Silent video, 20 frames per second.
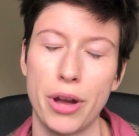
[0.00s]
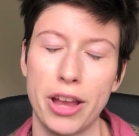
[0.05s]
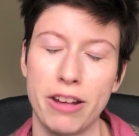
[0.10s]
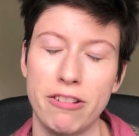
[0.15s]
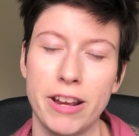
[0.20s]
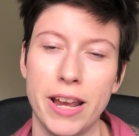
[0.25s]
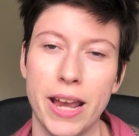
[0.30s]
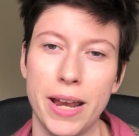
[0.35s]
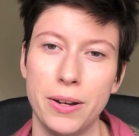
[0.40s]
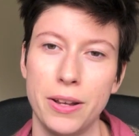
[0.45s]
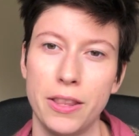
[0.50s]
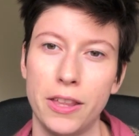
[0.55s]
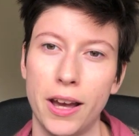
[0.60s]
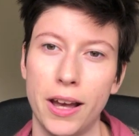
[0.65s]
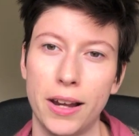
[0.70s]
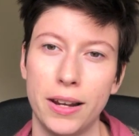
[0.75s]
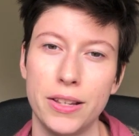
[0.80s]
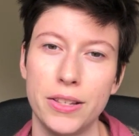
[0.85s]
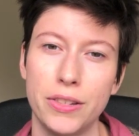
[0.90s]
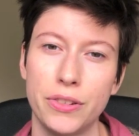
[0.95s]
I create the
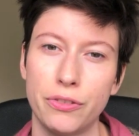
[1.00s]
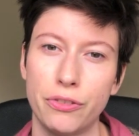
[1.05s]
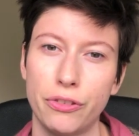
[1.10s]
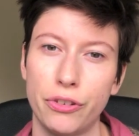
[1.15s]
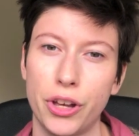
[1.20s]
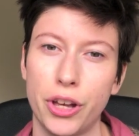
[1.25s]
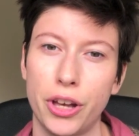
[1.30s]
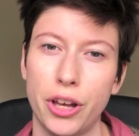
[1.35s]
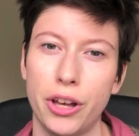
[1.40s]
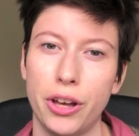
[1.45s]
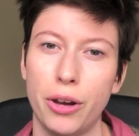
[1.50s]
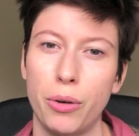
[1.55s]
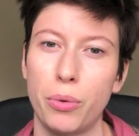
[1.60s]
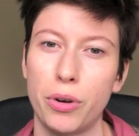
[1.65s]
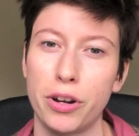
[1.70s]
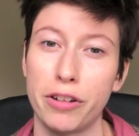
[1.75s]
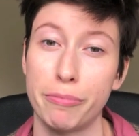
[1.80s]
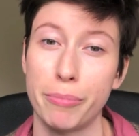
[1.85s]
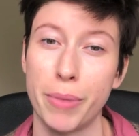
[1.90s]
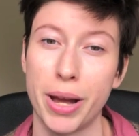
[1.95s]
colours for
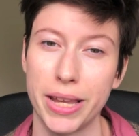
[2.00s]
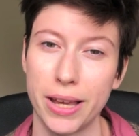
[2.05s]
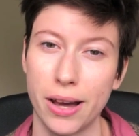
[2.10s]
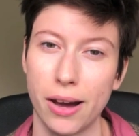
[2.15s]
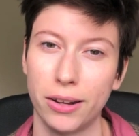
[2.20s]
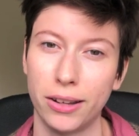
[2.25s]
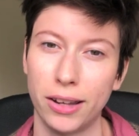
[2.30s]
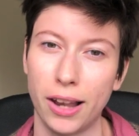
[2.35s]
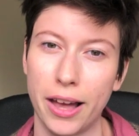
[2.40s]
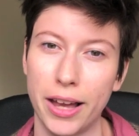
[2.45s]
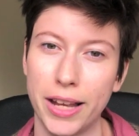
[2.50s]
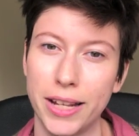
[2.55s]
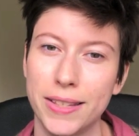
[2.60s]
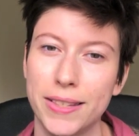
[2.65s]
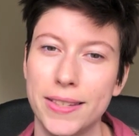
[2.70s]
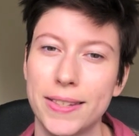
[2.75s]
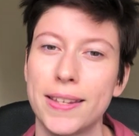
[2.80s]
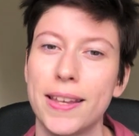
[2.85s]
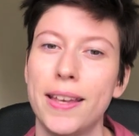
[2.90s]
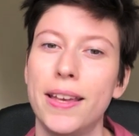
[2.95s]
one of my yarn
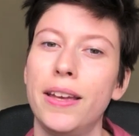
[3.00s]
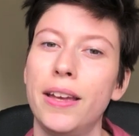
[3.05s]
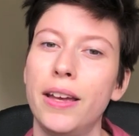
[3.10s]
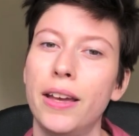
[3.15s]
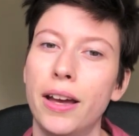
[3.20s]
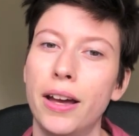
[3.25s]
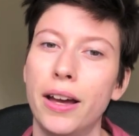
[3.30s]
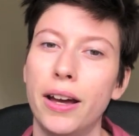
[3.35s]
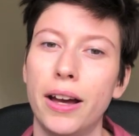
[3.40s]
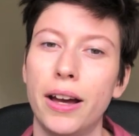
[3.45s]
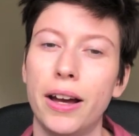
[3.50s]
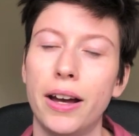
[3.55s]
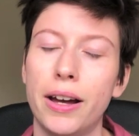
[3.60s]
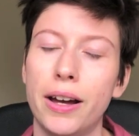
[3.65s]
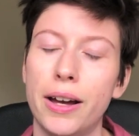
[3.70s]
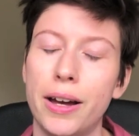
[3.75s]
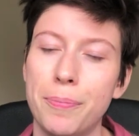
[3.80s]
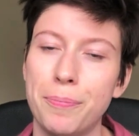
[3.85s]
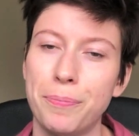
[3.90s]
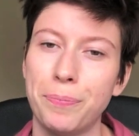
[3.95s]
lines,
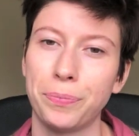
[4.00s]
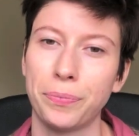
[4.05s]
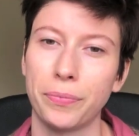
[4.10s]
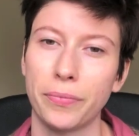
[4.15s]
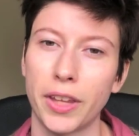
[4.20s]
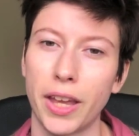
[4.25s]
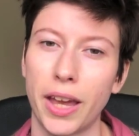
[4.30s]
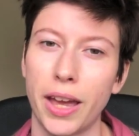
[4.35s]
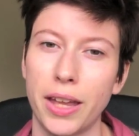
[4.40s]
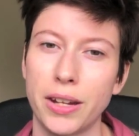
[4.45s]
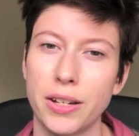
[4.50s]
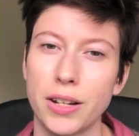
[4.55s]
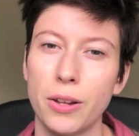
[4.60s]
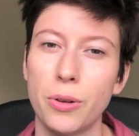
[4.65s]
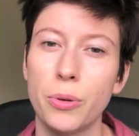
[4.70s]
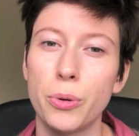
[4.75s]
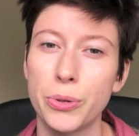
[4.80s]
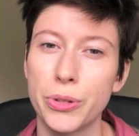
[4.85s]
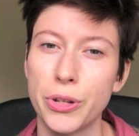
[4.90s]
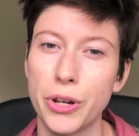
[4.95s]
and I'll
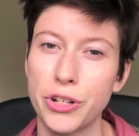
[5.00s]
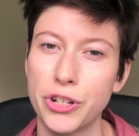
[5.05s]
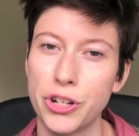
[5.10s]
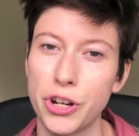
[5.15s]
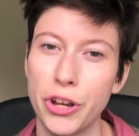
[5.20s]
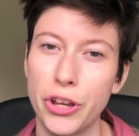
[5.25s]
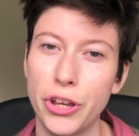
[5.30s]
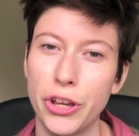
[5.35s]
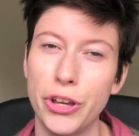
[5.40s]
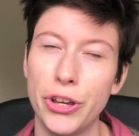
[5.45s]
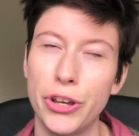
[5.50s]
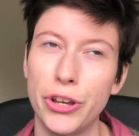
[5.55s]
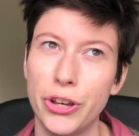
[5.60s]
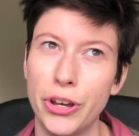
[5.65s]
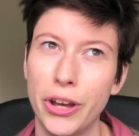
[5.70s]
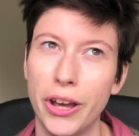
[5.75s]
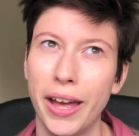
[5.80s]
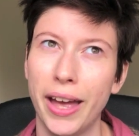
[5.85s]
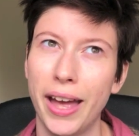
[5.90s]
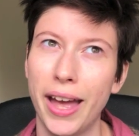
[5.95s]
also show you
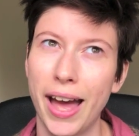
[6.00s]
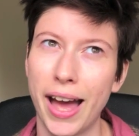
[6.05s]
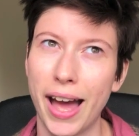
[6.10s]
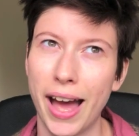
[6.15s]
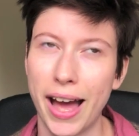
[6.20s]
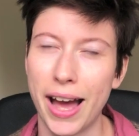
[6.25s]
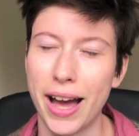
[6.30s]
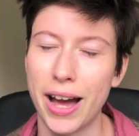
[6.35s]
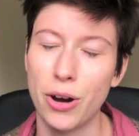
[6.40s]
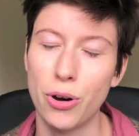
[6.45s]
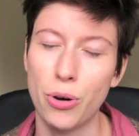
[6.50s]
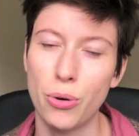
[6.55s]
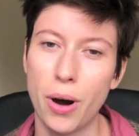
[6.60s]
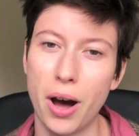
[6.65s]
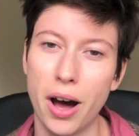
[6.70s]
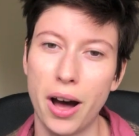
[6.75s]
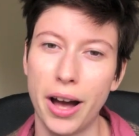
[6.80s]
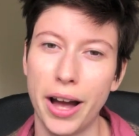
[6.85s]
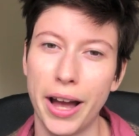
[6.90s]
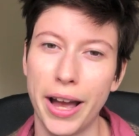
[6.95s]
how
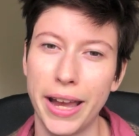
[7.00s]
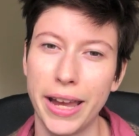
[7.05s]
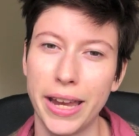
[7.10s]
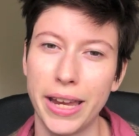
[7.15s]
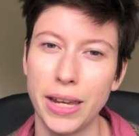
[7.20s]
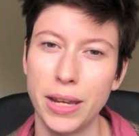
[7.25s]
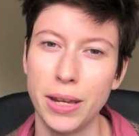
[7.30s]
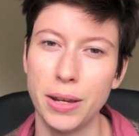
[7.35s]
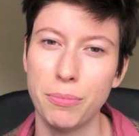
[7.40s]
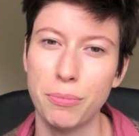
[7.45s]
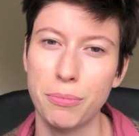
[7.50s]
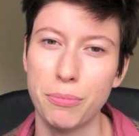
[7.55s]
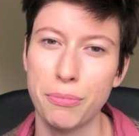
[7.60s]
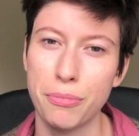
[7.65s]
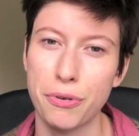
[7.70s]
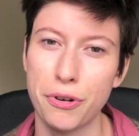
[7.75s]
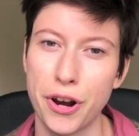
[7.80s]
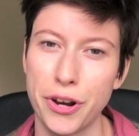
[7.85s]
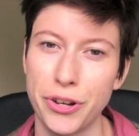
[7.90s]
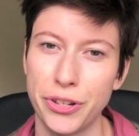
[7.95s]
I
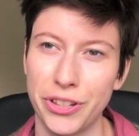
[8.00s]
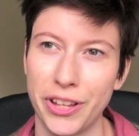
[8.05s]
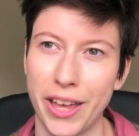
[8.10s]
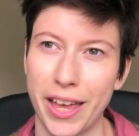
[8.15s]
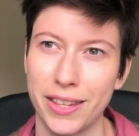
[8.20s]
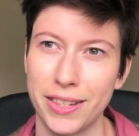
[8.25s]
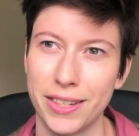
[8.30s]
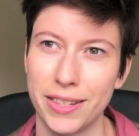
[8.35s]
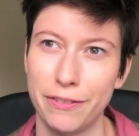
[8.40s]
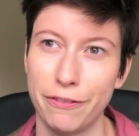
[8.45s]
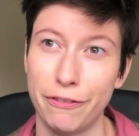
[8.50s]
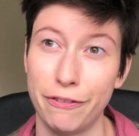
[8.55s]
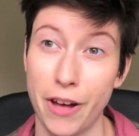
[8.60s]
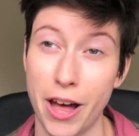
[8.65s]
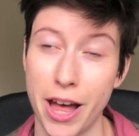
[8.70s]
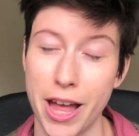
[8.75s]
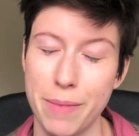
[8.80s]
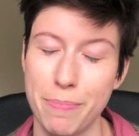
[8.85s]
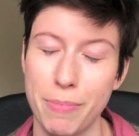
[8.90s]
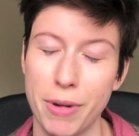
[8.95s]
process
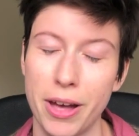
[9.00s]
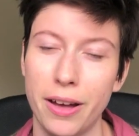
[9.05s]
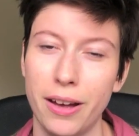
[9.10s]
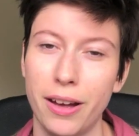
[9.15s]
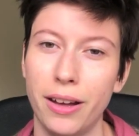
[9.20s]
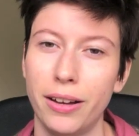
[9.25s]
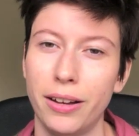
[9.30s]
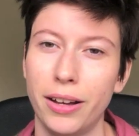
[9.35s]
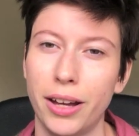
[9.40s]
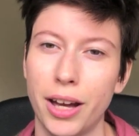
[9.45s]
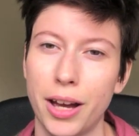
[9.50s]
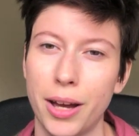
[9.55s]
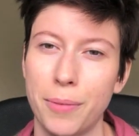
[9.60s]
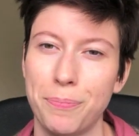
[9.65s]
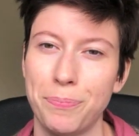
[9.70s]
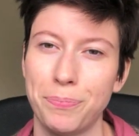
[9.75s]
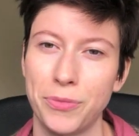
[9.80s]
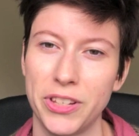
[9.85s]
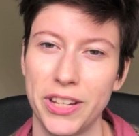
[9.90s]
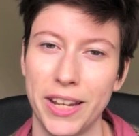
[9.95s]
fibre
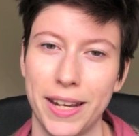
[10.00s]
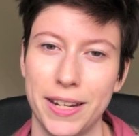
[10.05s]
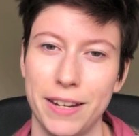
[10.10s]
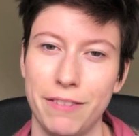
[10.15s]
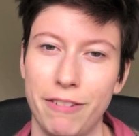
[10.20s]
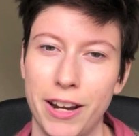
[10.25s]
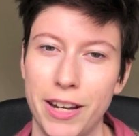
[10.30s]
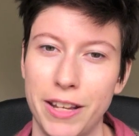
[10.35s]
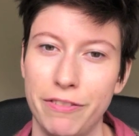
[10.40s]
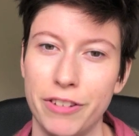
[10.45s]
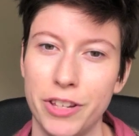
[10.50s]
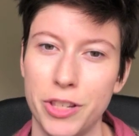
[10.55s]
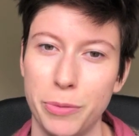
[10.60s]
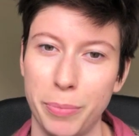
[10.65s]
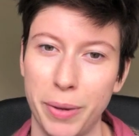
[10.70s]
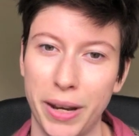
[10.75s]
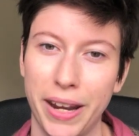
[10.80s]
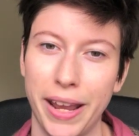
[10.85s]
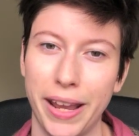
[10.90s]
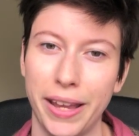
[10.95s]
to get it ready for
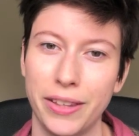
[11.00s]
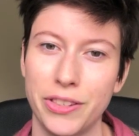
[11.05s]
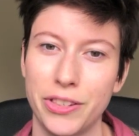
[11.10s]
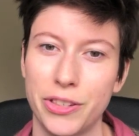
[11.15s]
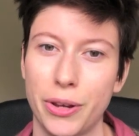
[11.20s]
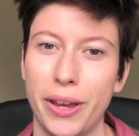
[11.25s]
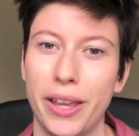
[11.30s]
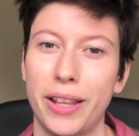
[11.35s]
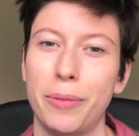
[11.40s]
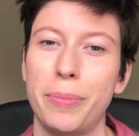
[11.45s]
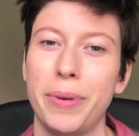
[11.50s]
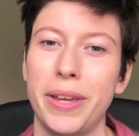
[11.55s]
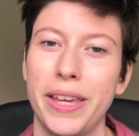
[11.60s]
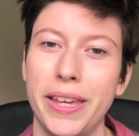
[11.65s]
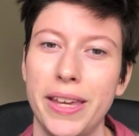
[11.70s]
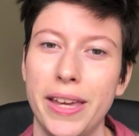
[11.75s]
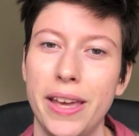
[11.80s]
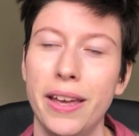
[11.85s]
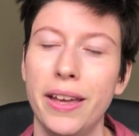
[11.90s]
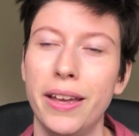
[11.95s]
spinning, so it'll
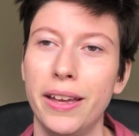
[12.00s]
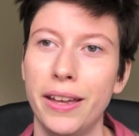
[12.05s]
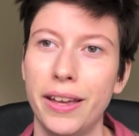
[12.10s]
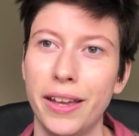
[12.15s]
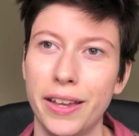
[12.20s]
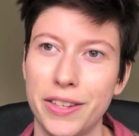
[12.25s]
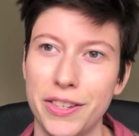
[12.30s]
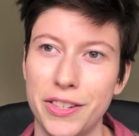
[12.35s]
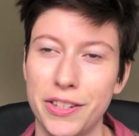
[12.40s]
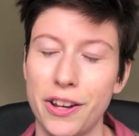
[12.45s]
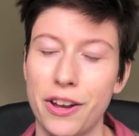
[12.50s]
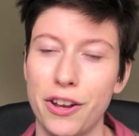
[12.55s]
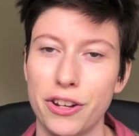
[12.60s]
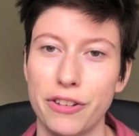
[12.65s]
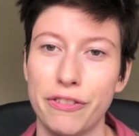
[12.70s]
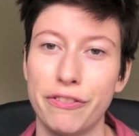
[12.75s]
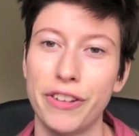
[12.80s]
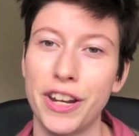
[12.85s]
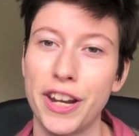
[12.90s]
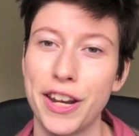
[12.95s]
be start to
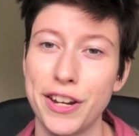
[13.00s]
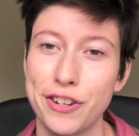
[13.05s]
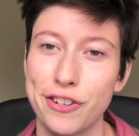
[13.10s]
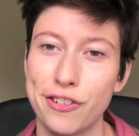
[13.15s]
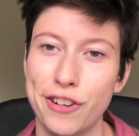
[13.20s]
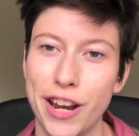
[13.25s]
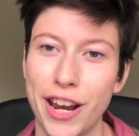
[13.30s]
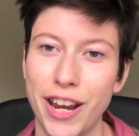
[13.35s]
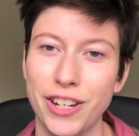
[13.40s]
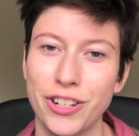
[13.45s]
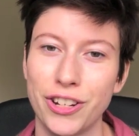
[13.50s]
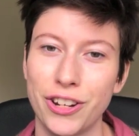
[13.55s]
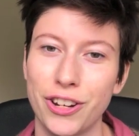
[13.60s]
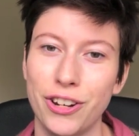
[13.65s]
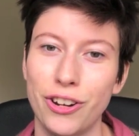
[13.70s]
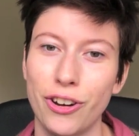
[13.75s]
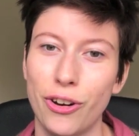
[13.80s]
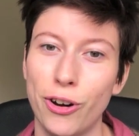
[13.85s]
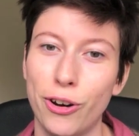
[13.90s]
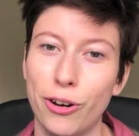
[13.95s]
finish
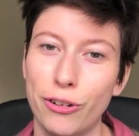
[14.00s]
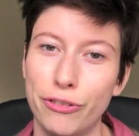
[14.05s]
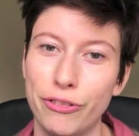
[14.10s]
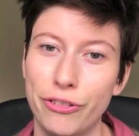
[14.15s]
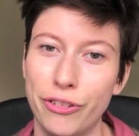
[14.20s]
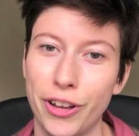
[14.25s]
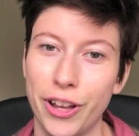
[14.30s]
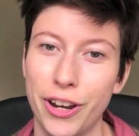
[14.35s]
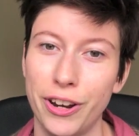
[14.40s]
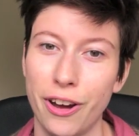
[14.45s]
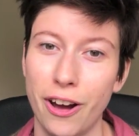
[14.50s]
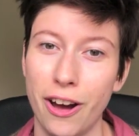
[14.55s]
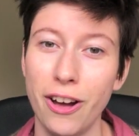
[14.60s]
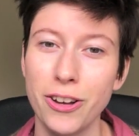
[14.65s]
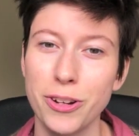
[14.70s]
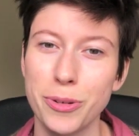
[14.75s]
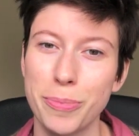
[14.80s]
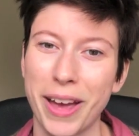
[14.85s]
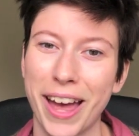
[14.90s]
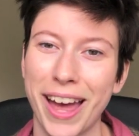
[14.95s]
creation of an
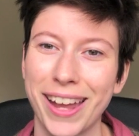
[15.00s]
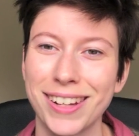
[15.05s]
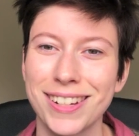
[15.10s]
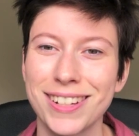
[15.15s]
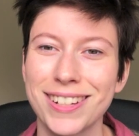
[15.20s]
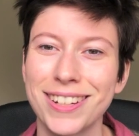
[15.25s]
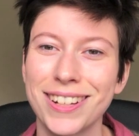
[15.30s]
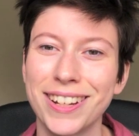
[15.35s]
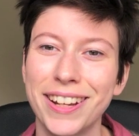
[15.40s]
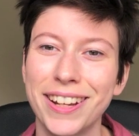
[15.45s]
art bat.